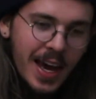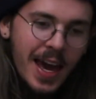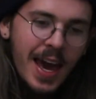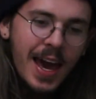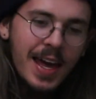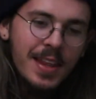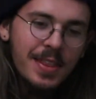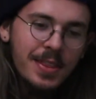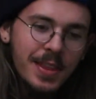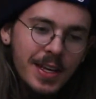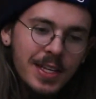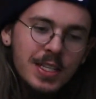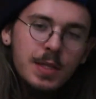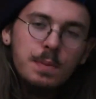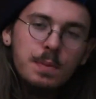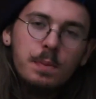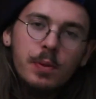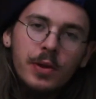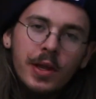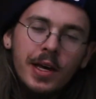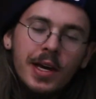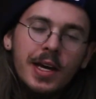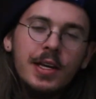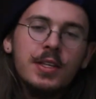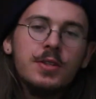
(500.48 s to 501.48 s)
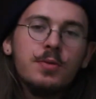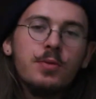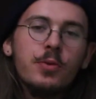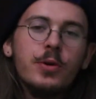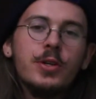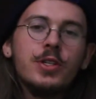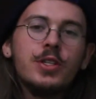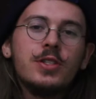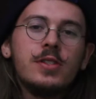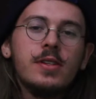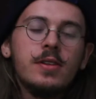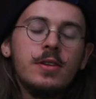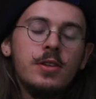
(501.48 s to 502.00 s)
And this place
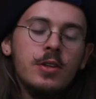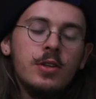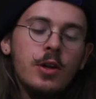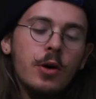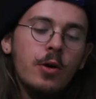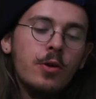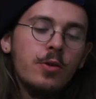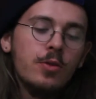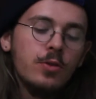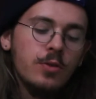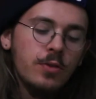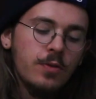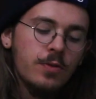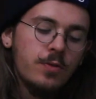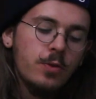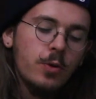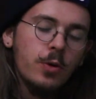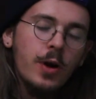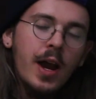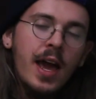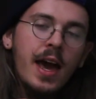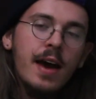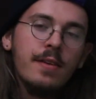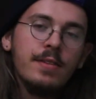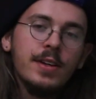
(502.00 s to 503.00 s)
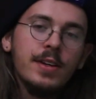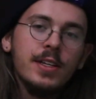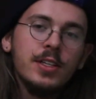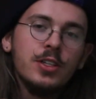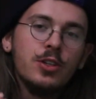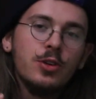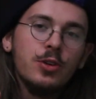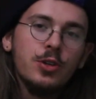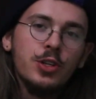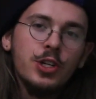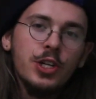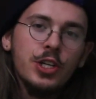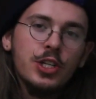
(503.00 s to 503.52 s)
was known for having
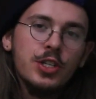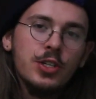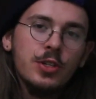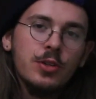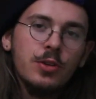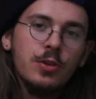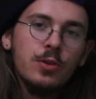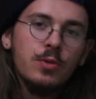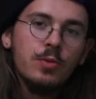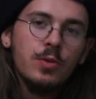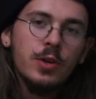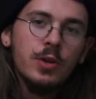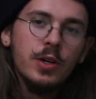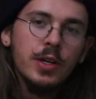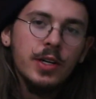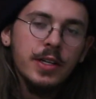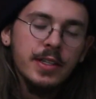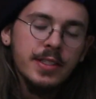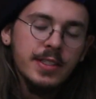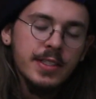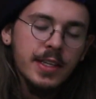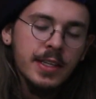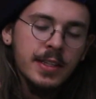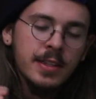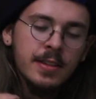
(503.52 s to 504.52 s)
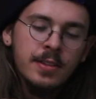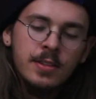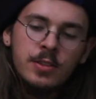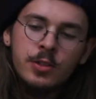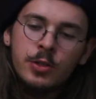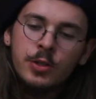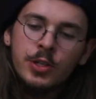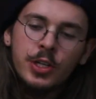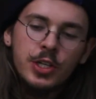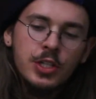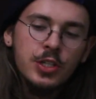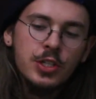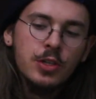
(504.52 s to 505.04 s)
traditional rugs, like
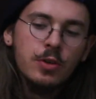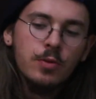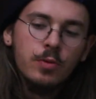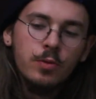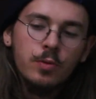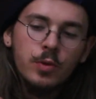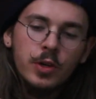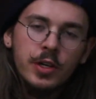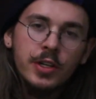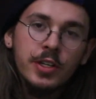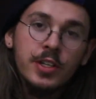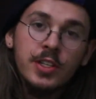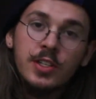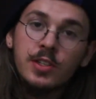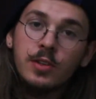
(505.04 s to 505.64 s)
traditional rugs